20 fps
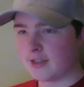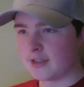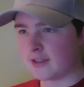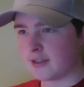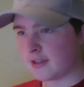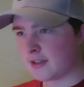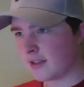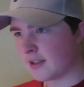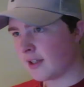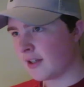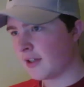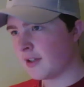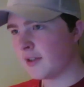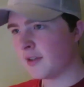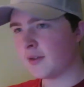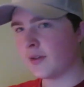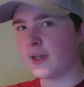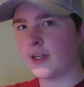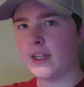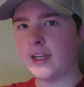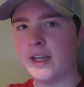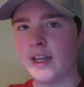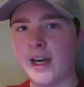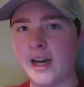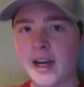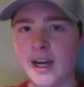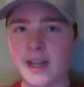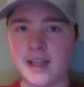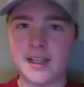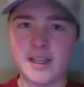So,
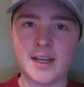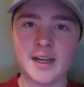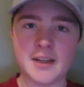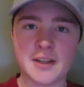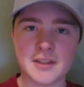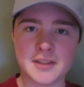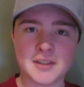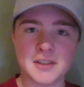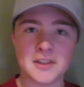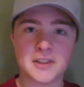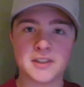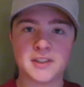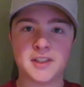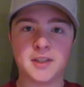yeah, there's your